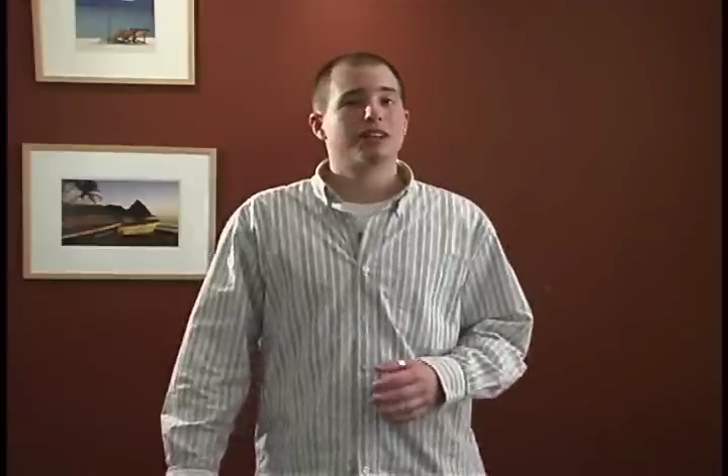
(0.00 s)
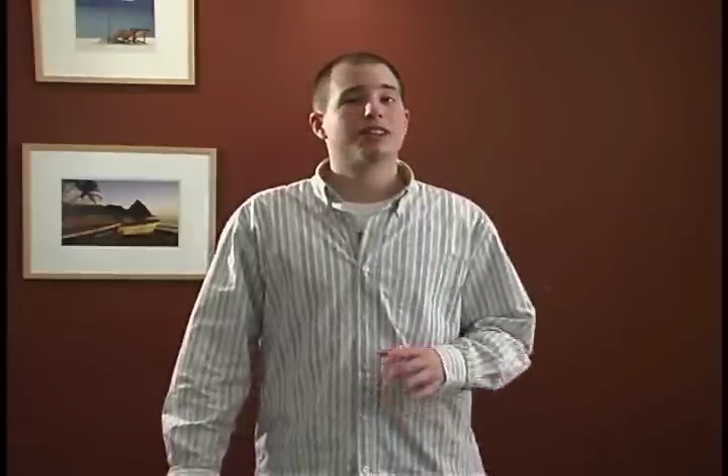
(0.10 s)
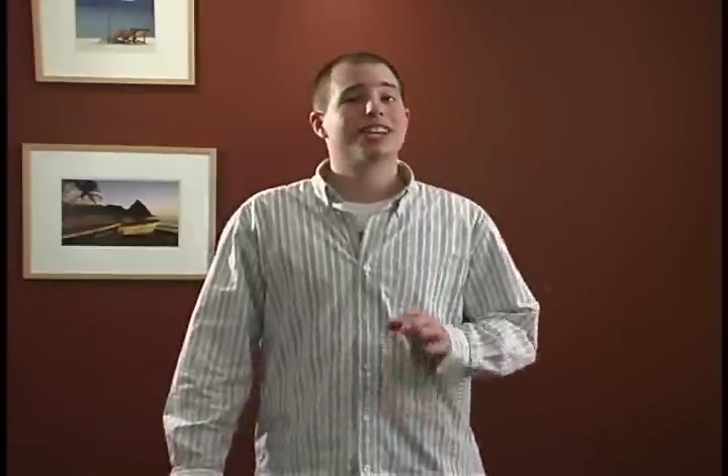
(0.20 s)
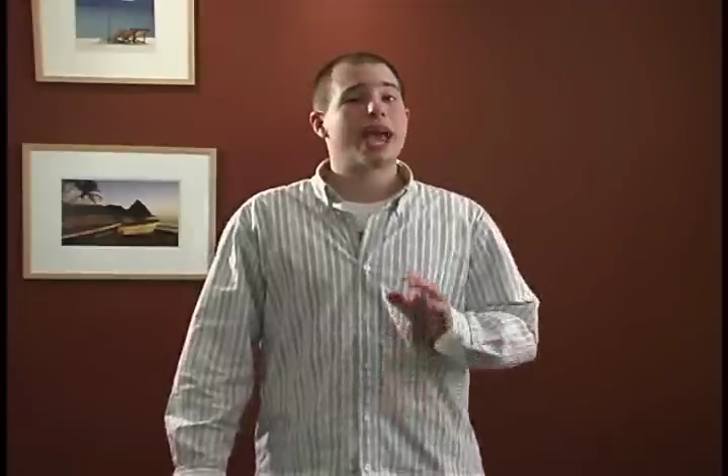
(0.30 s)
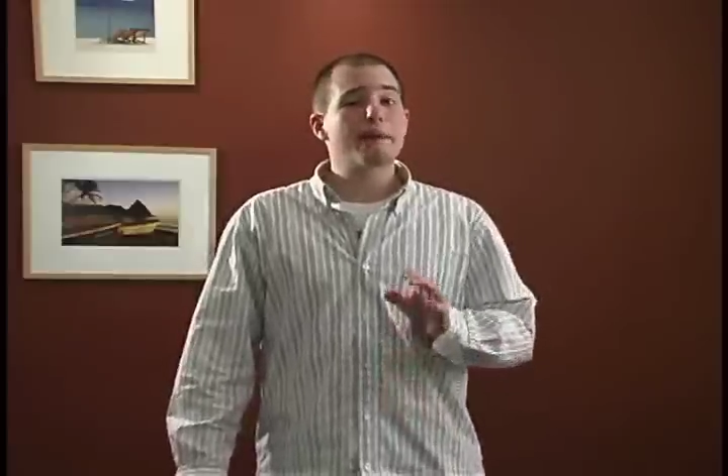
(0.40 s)

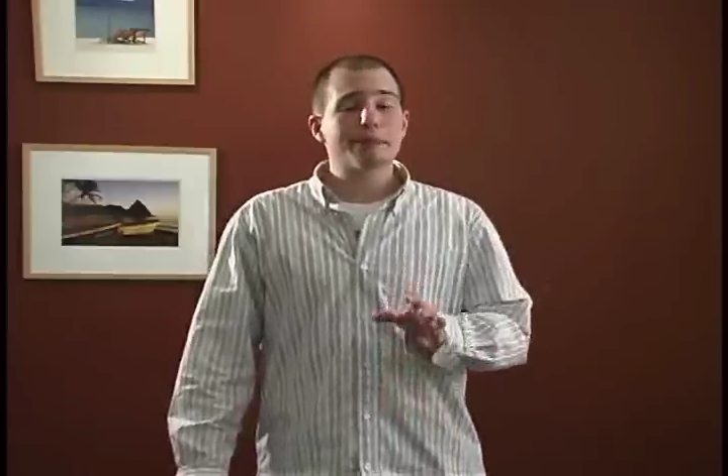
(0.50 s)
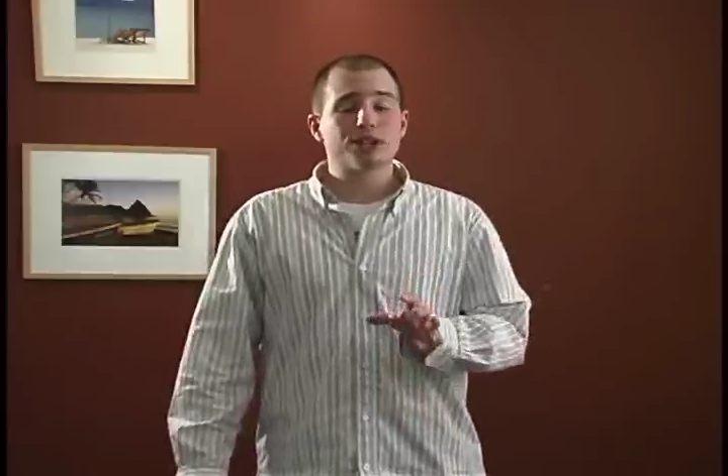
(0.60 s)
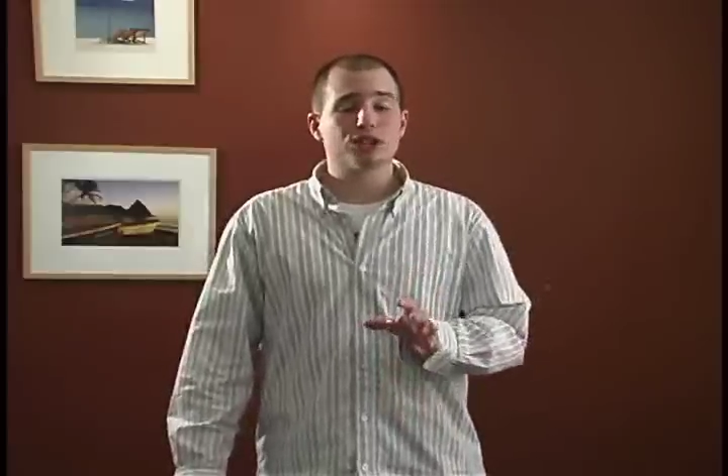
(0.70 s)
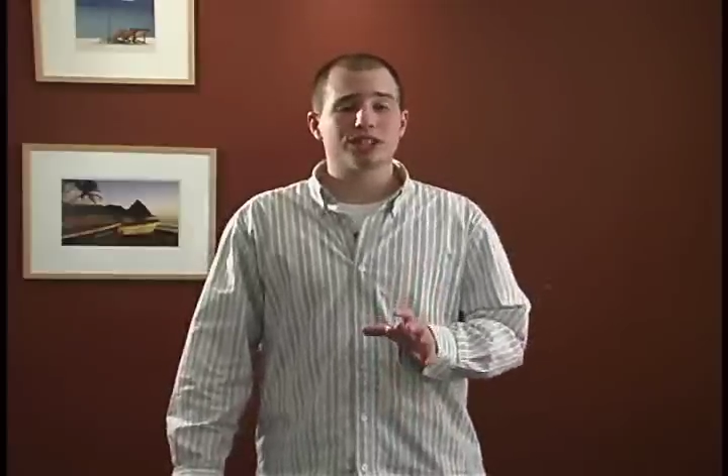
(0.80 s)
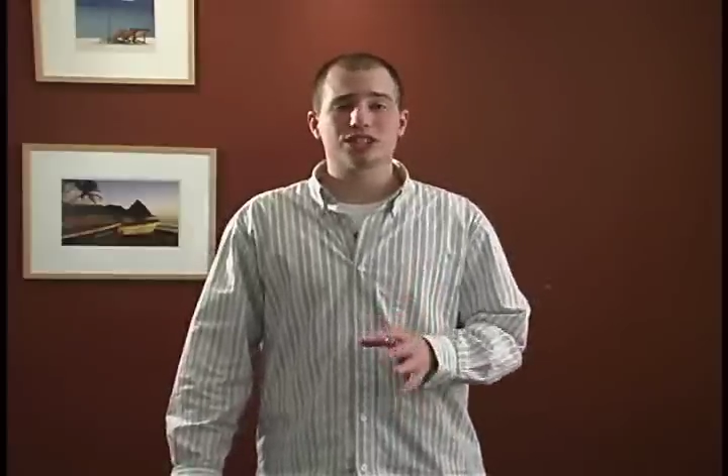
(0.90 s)
The
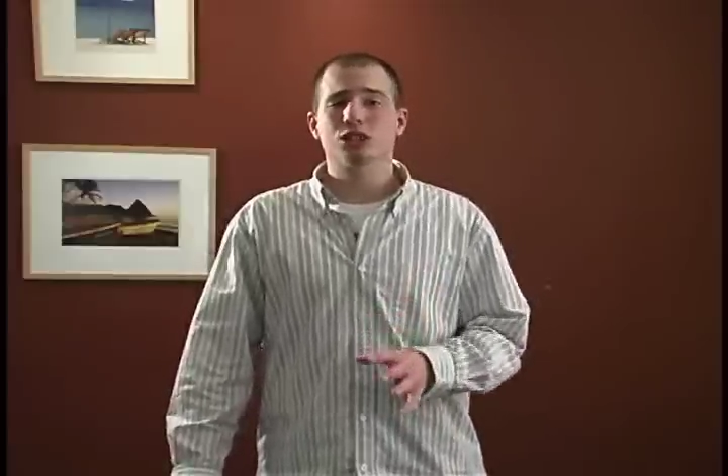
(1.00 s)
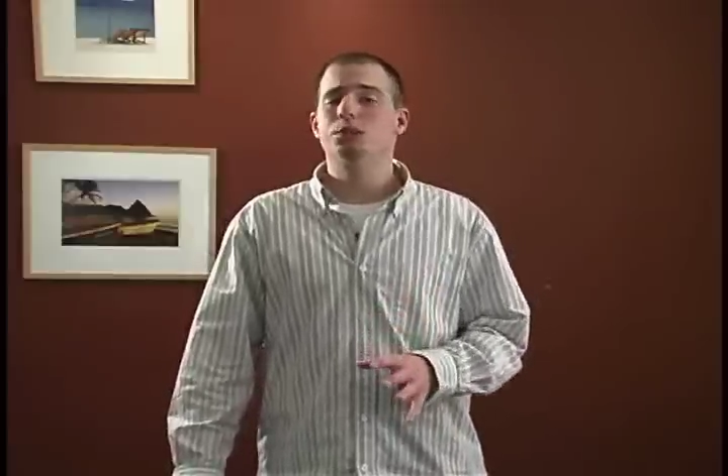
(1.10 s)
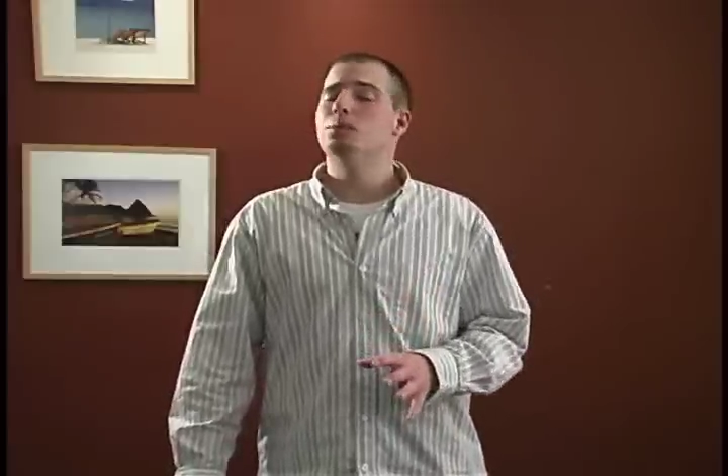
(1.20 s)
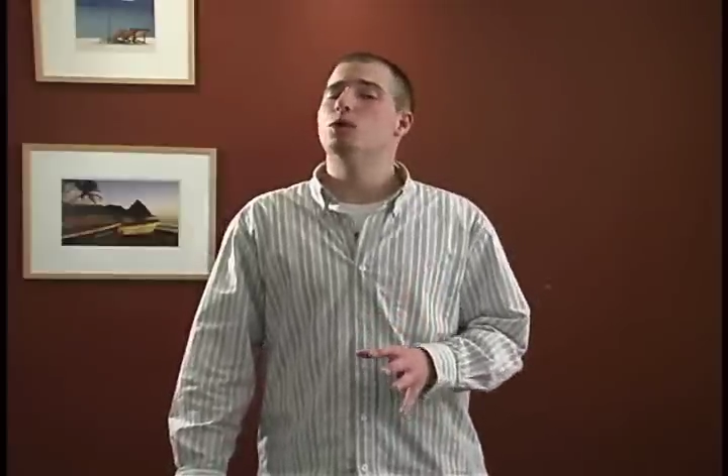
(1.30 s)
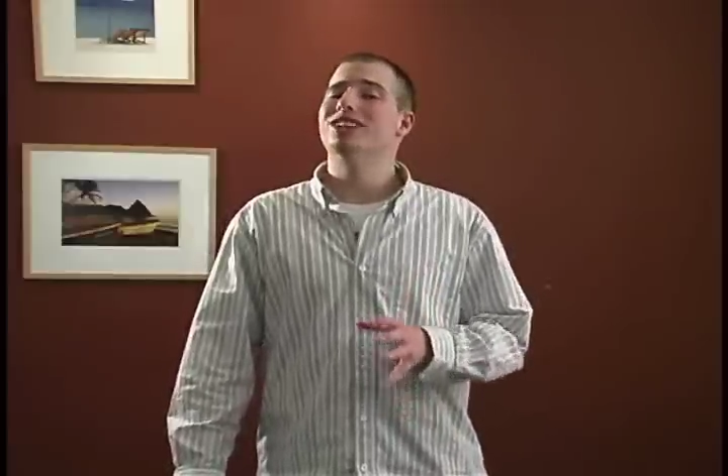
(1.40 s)
aperture is a little
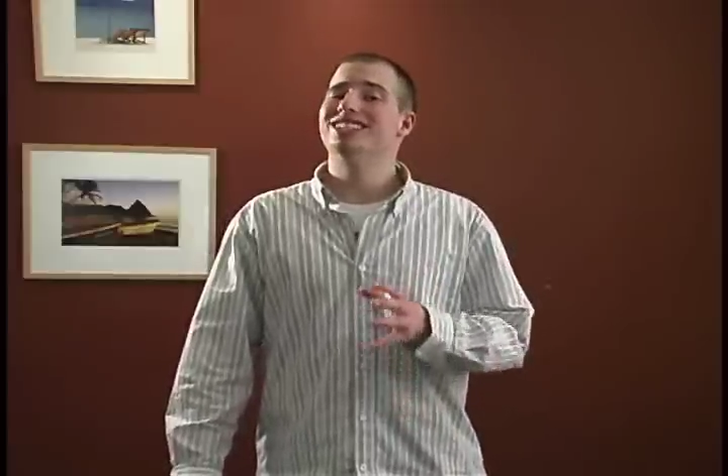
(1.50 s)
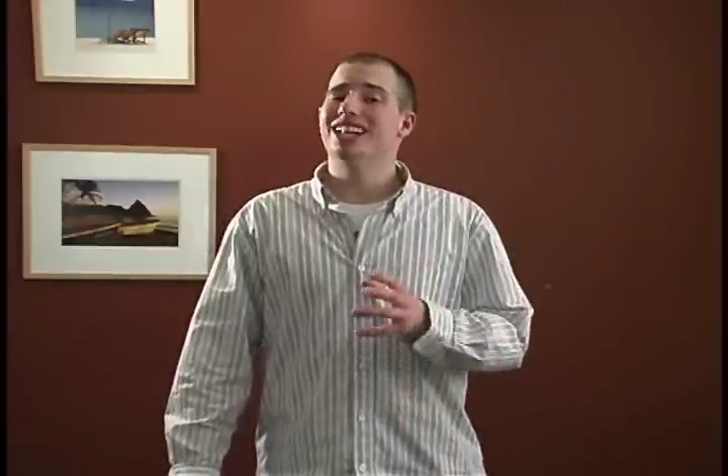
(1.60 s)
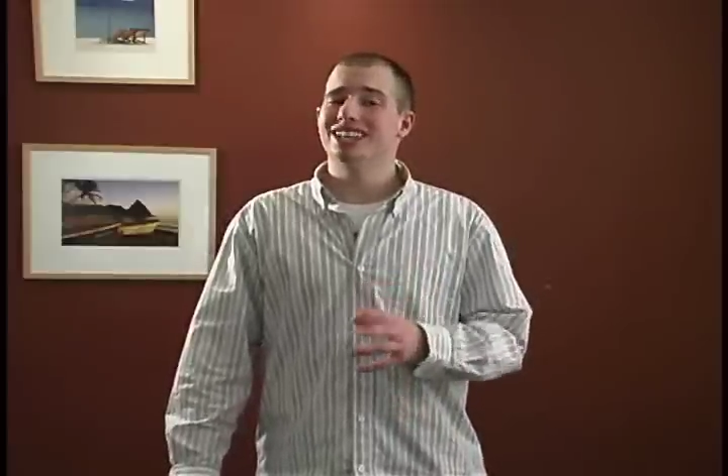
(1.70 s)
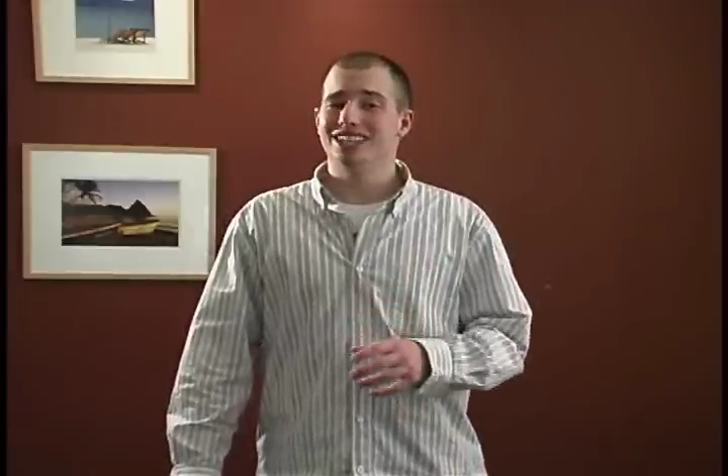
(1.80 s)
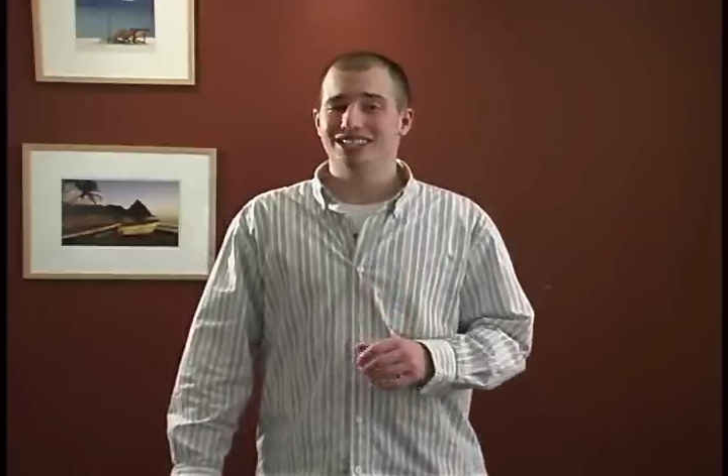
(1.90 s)
bit more
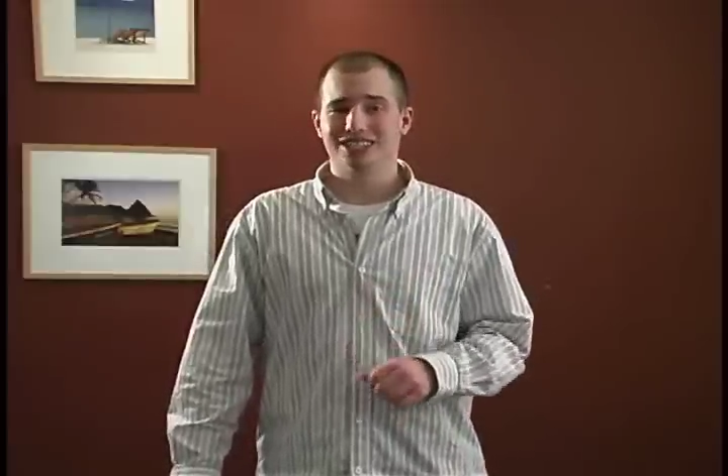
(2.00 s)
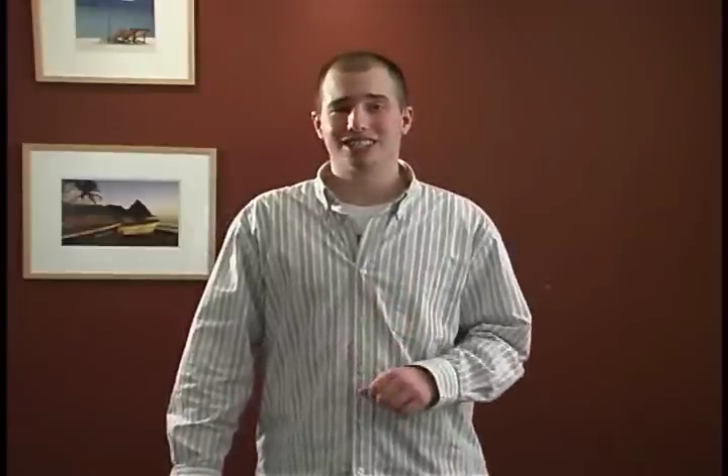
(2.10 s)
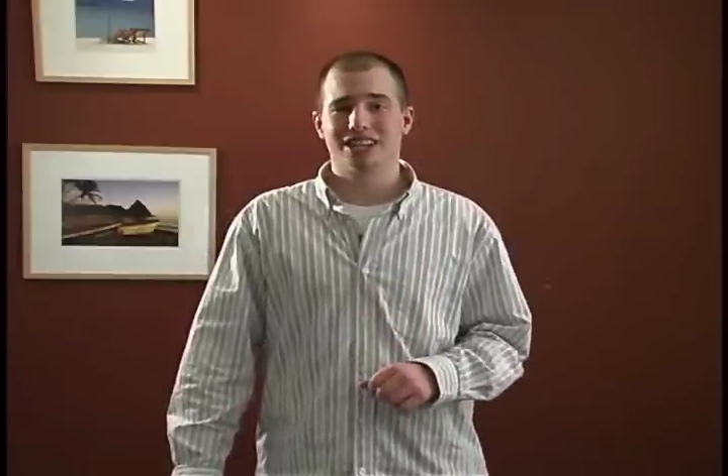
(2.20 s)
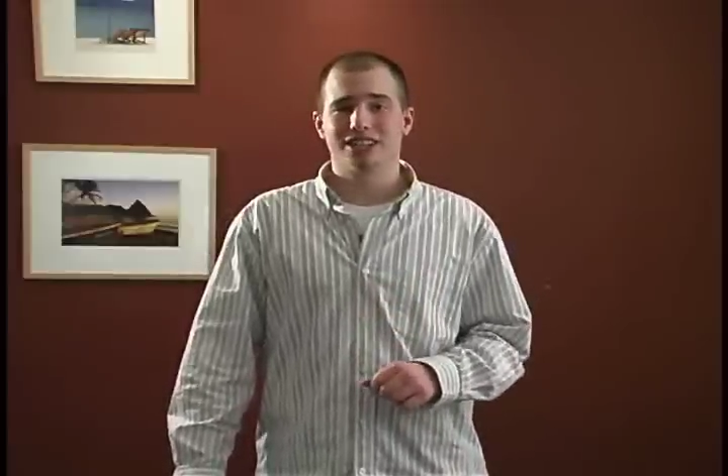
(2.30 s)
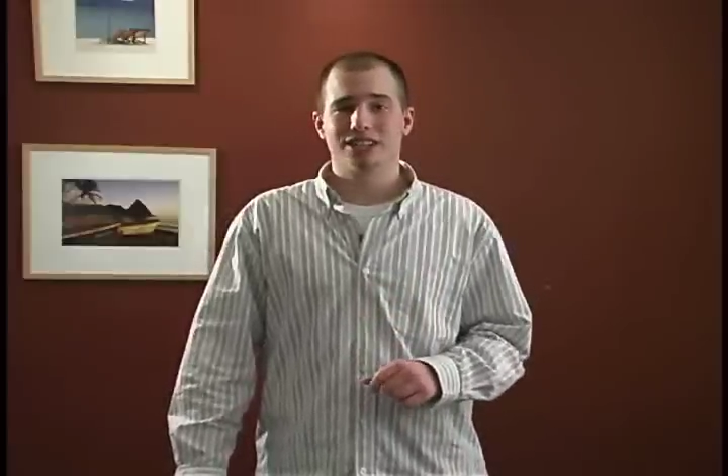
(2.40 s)
delicate to
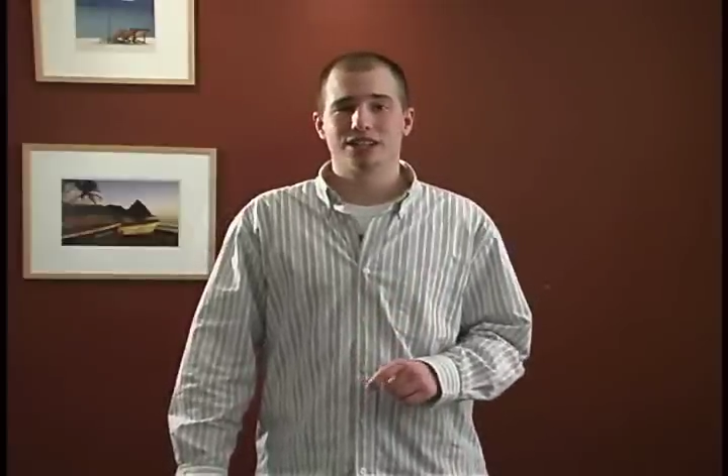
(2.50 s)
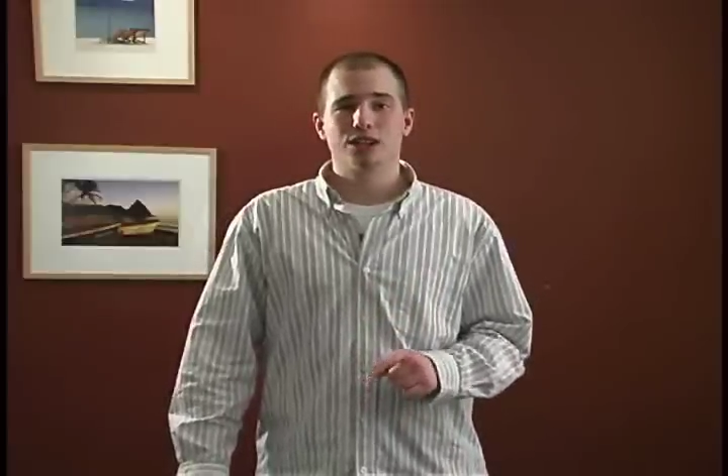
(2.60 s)
set.